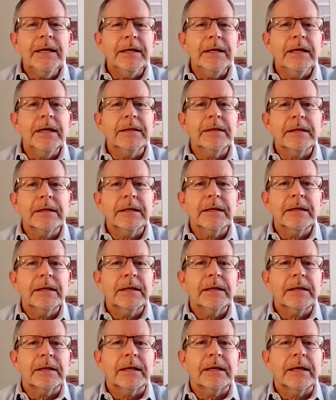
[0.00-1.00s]
it, it
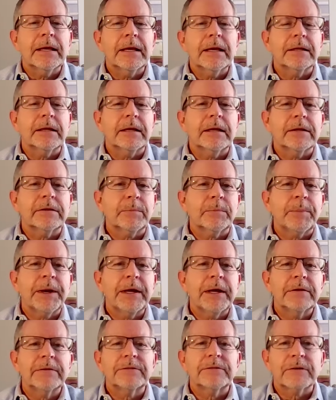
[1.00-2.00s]
it, it
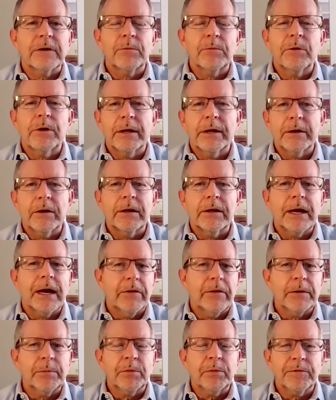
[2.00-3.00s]
depends somewhat on
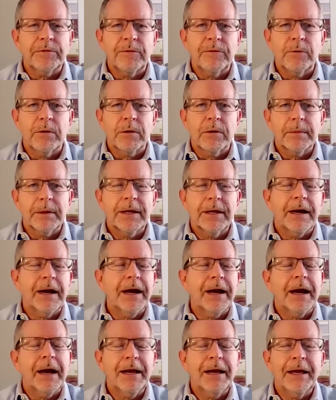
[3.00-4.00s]
how they perform. And I,
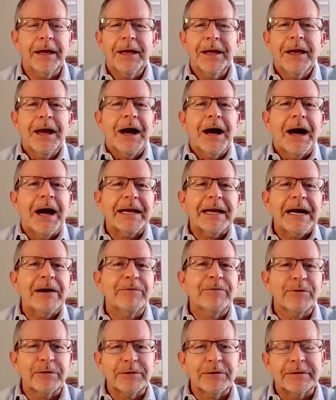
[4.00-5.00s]
I, I
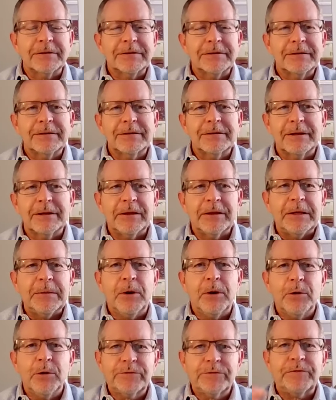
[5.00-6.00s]
covered the,
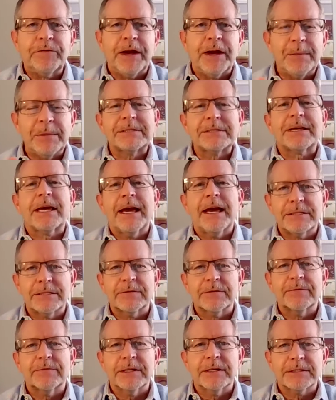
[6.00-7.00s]
the most famous
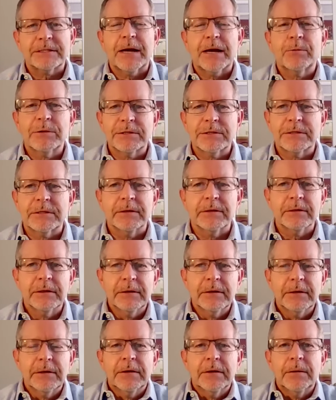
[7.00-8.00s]
case of this. I was the
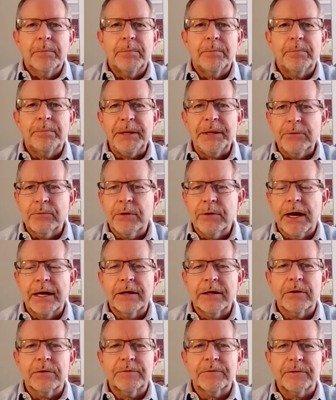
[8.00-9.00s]
beat
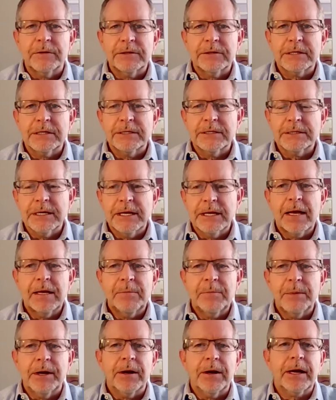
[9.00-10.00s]
writer for the
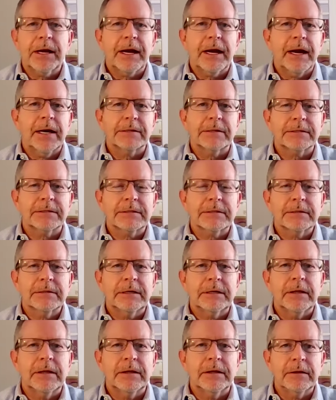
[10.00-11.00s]
Cincinnati Bearcats
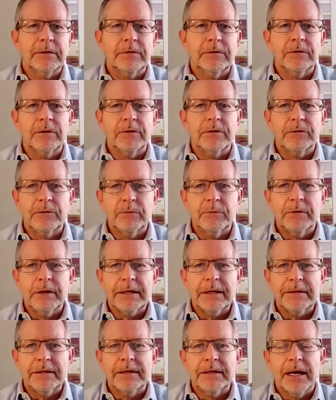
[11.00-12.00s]
in the, the
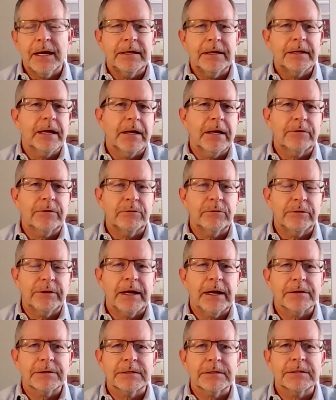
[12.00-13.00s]

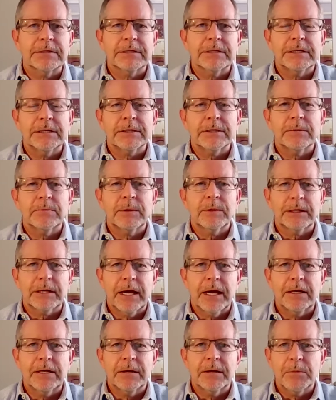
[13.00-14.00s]
1999-2000 season when
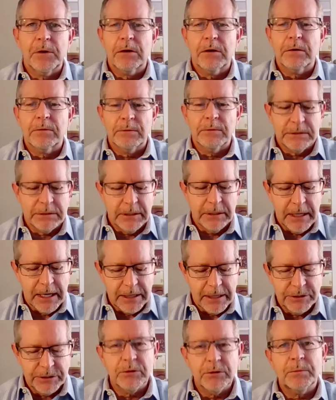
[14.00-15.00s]
Kenyon Martin was the
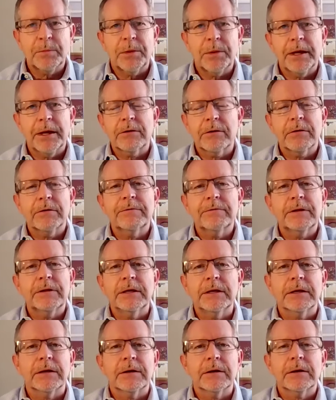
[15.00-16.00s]
National Player of the
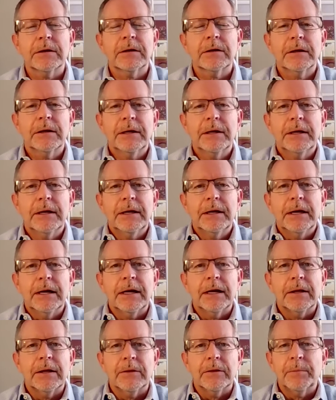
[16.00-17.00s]
Year,
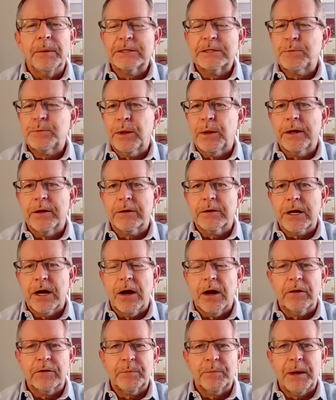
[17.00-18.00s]
uh, the best player in
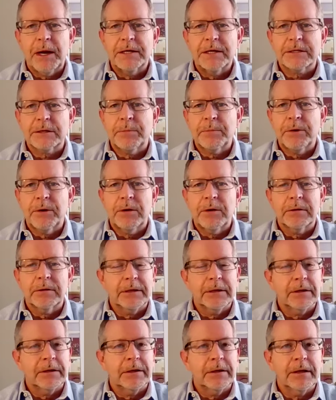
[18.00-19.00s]
college
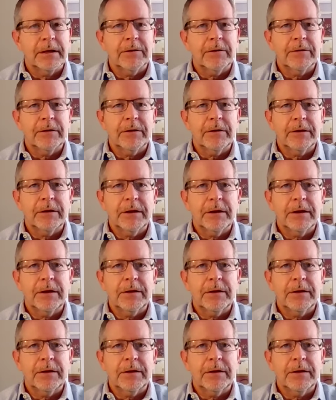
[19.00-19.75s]
basketball in, a, in, in,